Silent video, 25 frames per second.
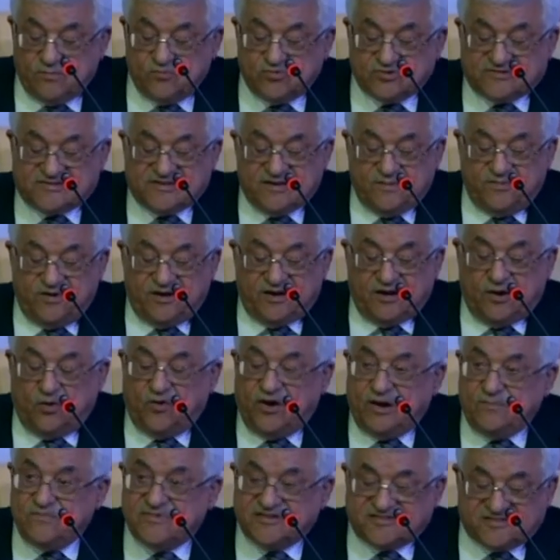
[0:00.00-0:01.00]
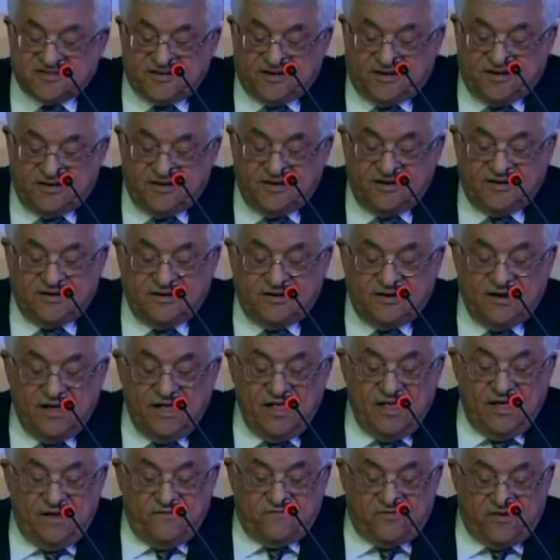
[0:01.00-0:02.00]
In addition to our Arab
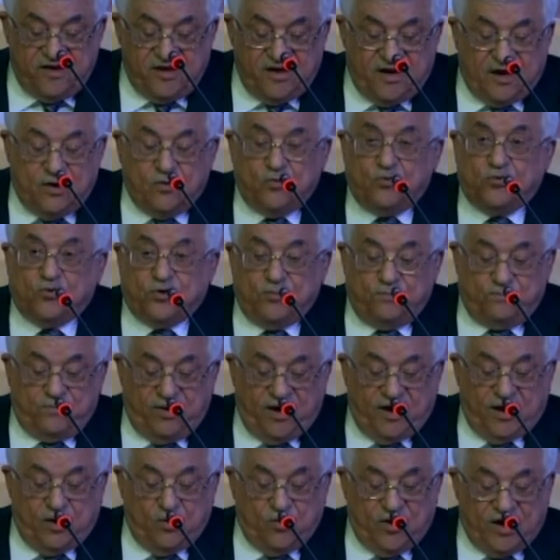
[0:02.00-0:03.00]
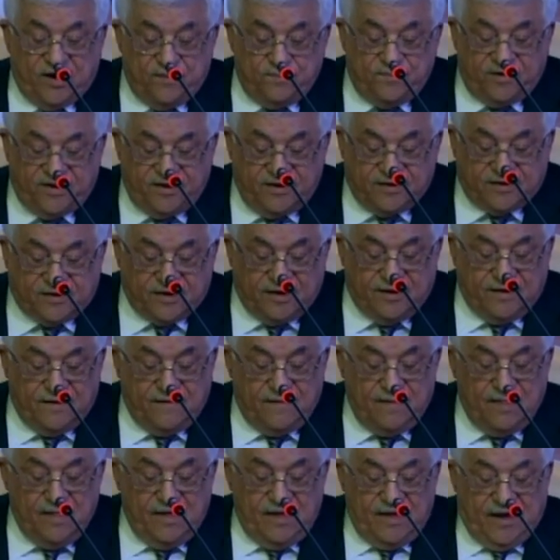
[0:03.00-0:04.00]
Muslim and Christian brothers in
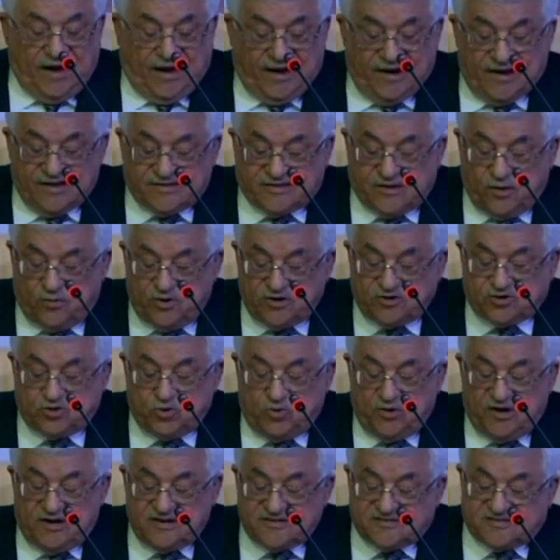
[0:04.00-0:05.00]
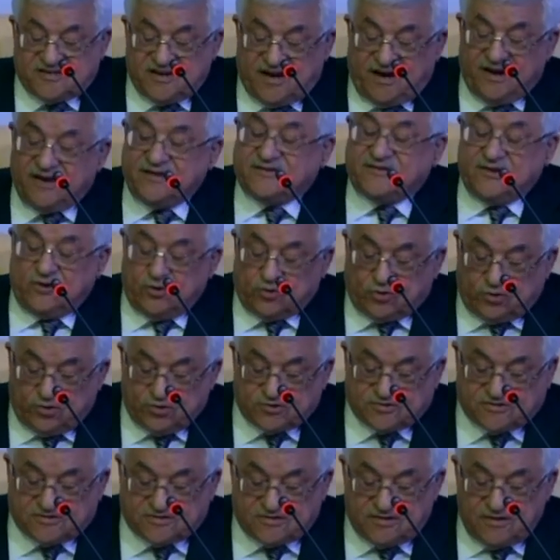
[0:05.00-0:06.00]
Europe and America to visit
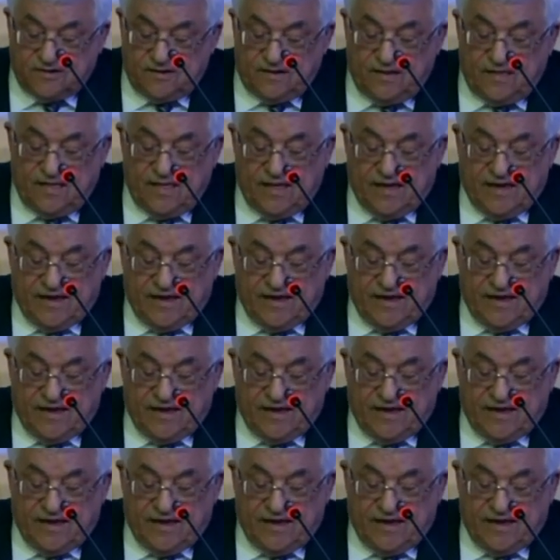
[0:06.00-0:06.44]
Jerusalem.